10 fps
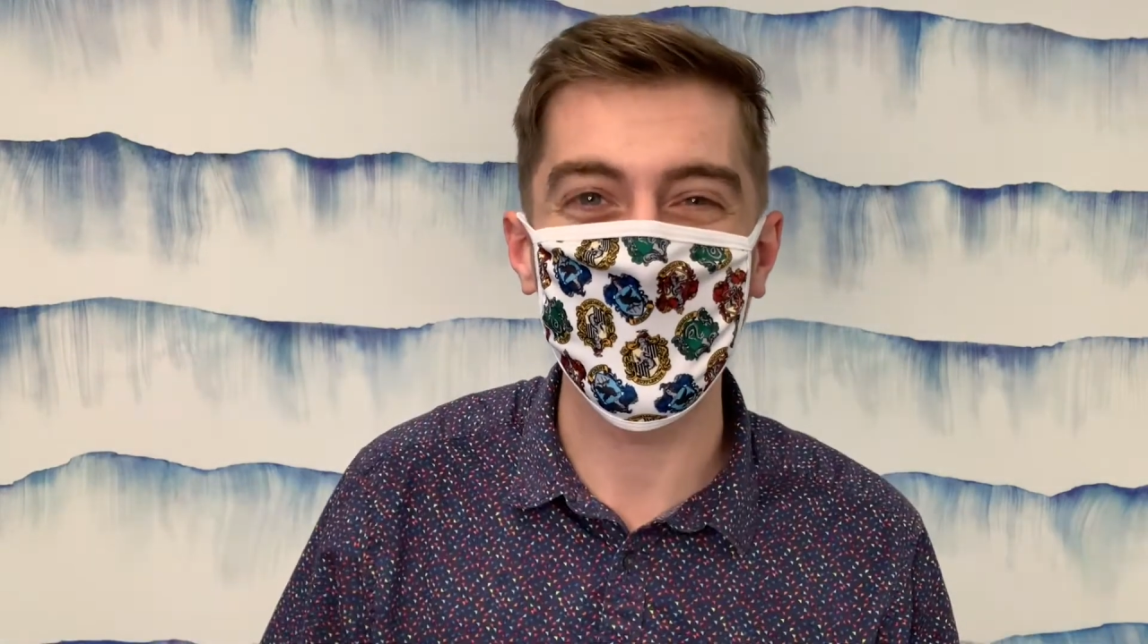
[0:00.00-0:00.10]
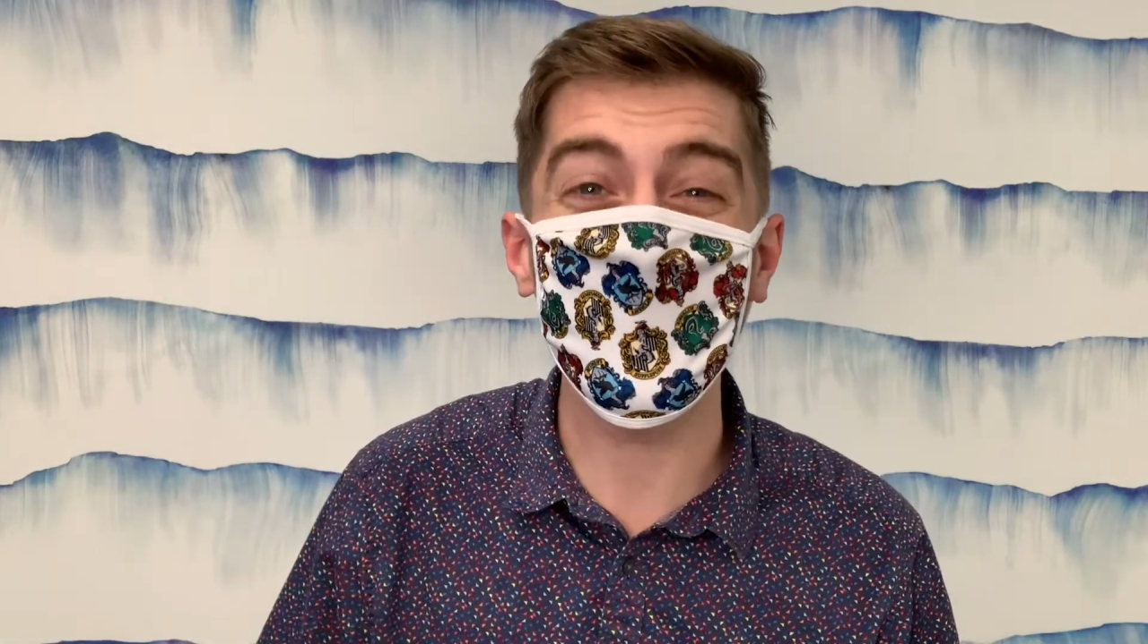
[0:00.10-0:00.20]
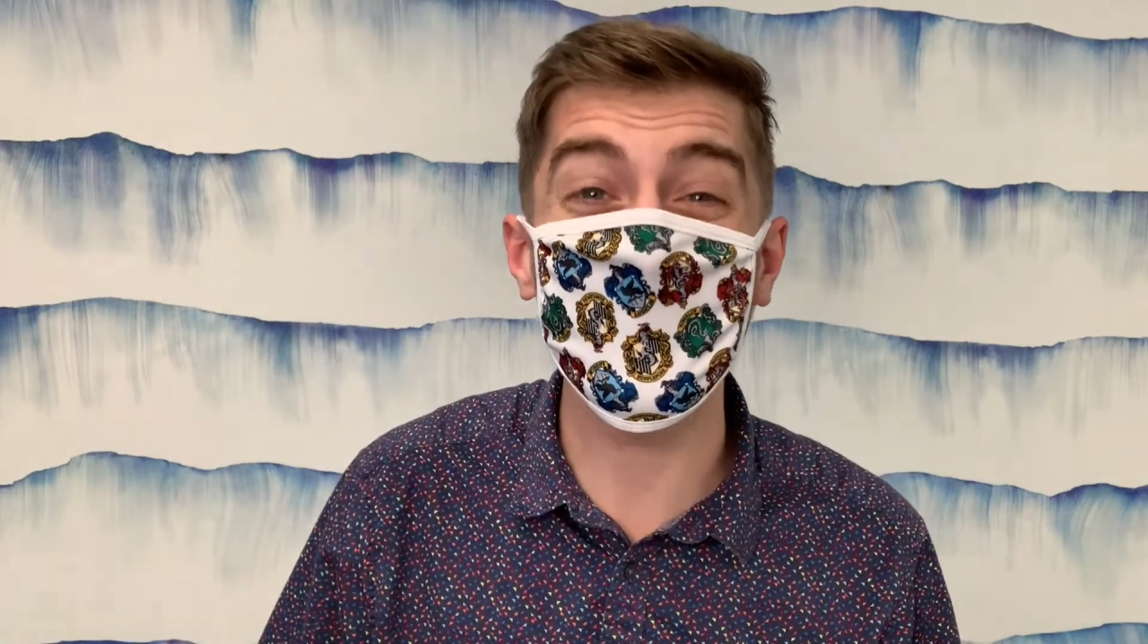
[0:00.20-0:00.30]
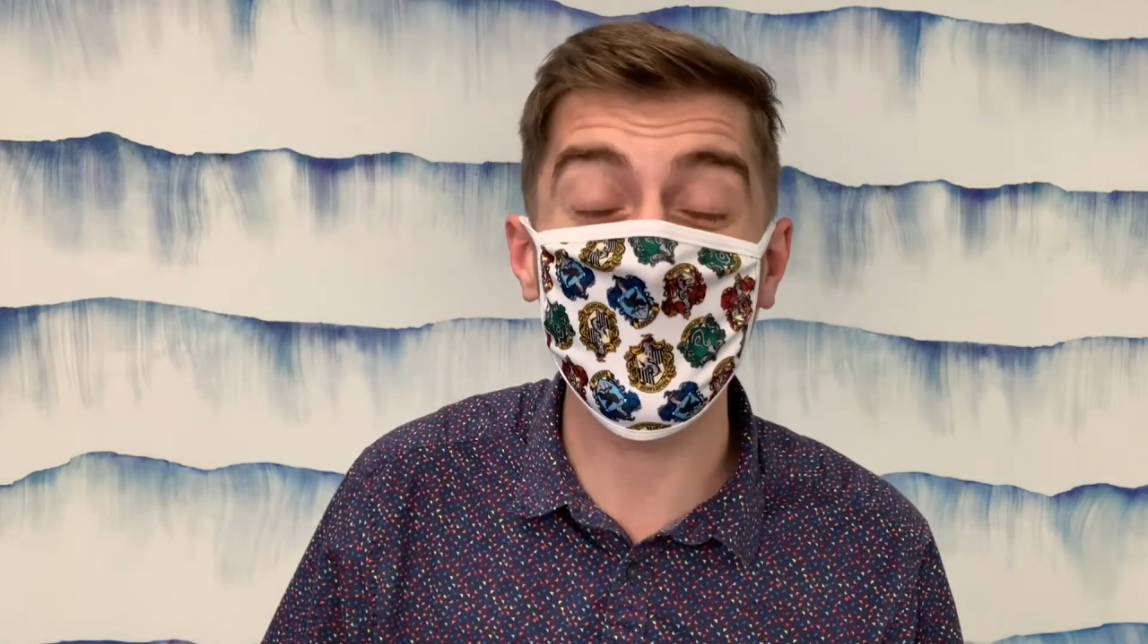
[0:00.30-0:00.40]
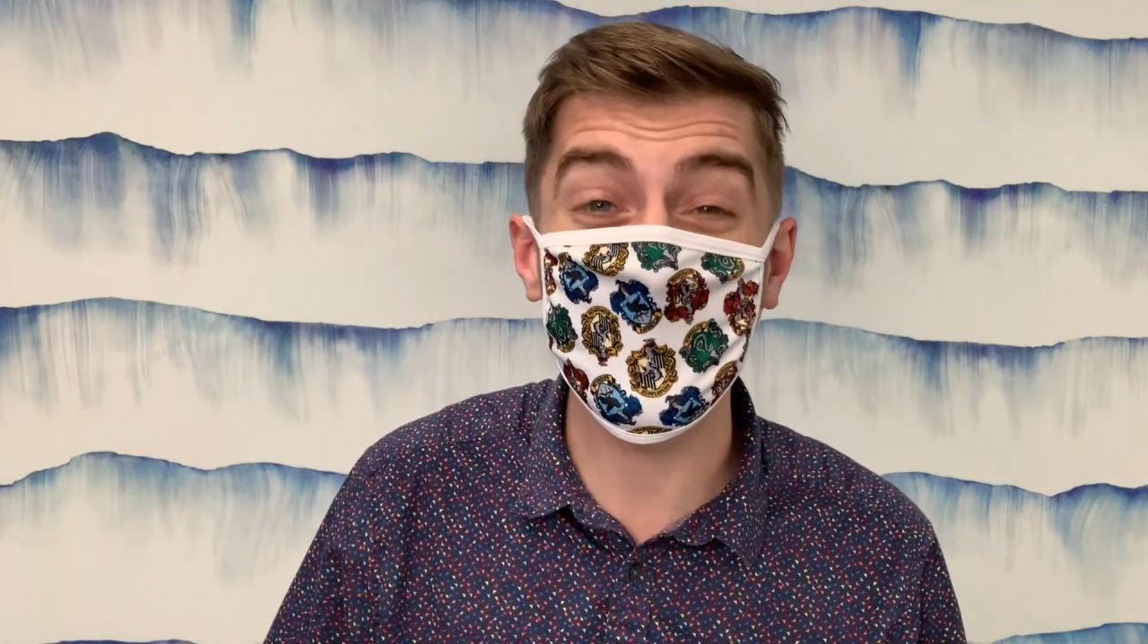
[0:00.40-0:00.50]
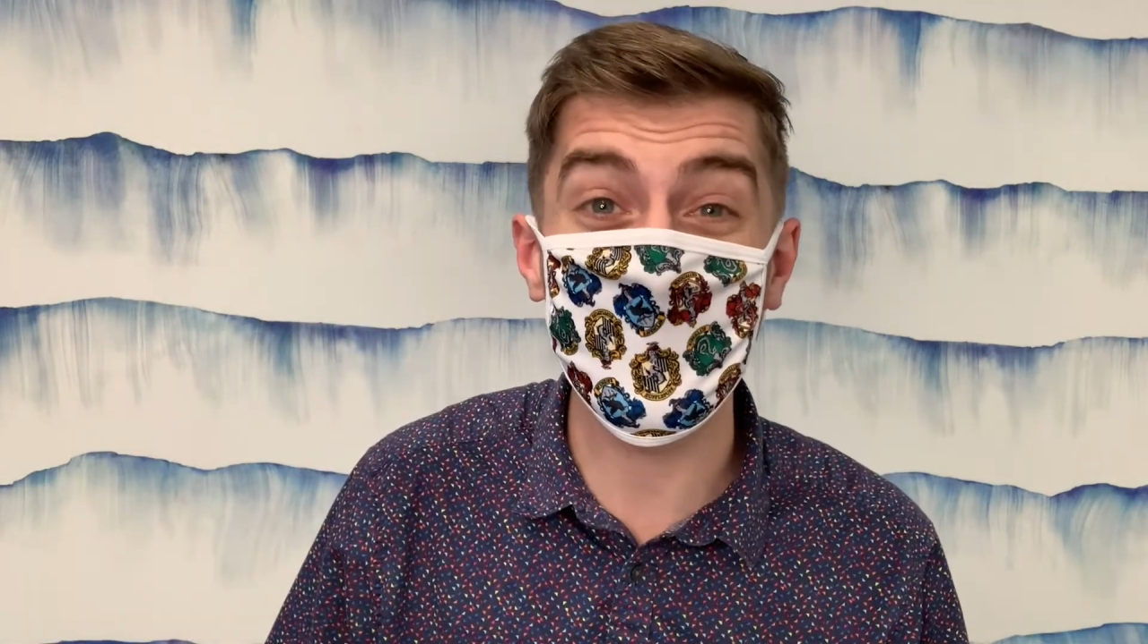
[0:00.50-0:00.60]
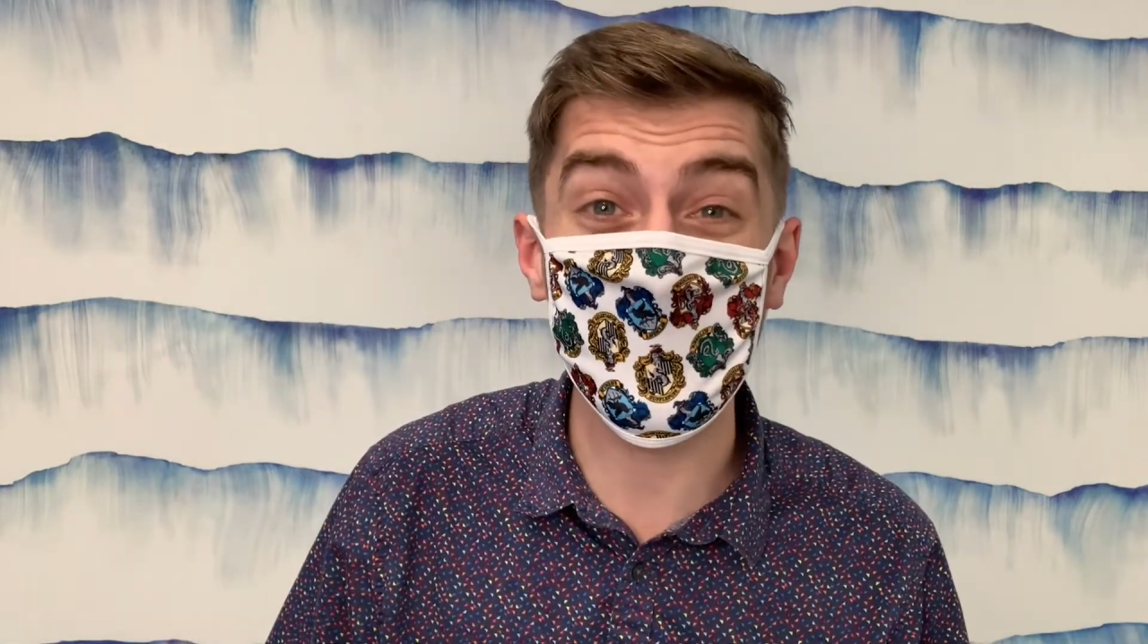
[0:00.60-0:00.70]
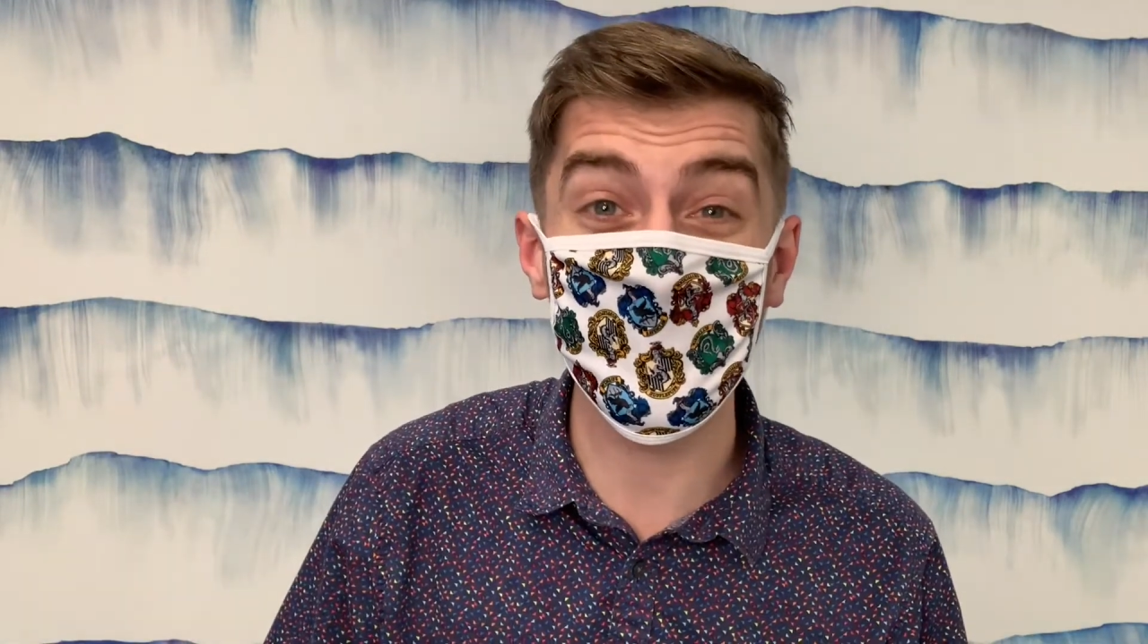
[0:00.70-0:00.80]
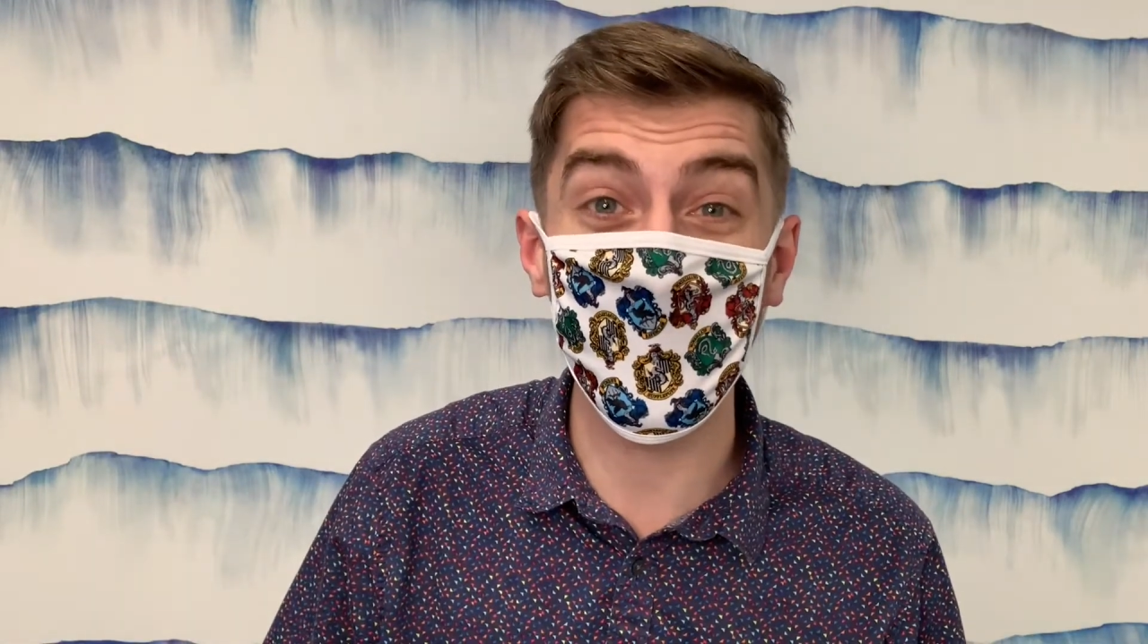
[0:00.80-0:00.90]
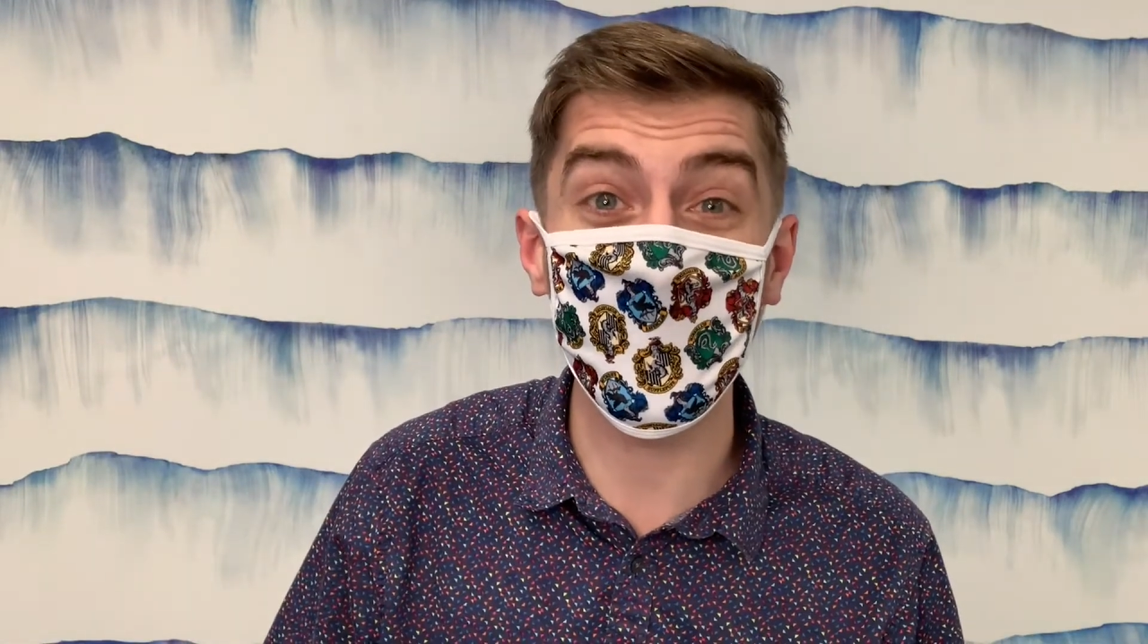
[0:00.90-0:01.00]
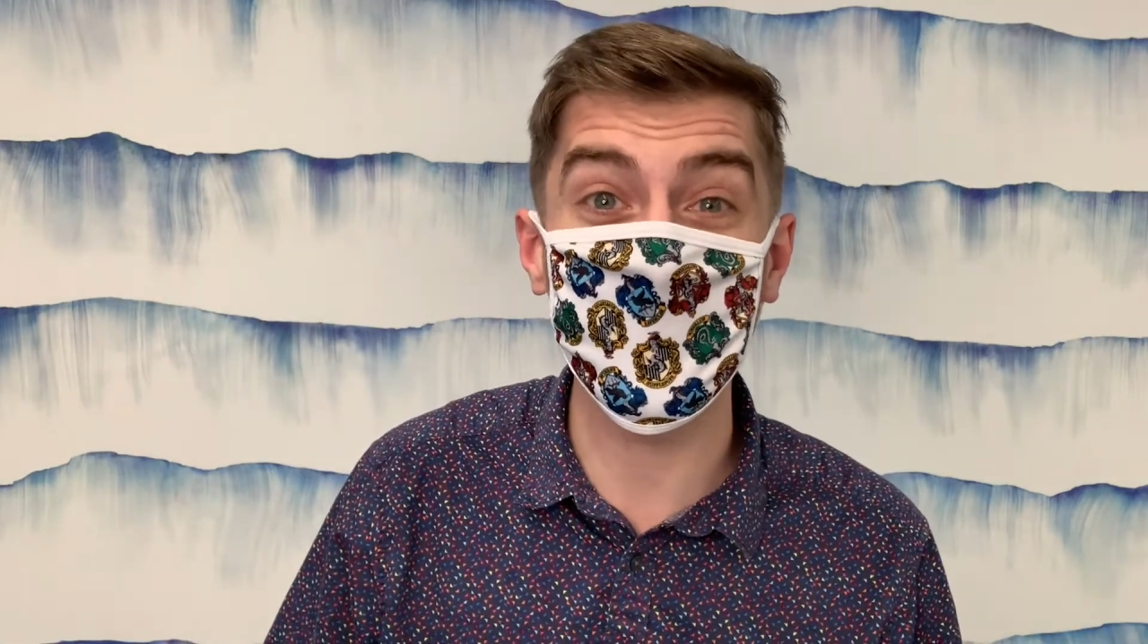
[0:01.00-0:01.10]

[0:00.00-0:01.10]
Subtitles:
Let's sing a goodbye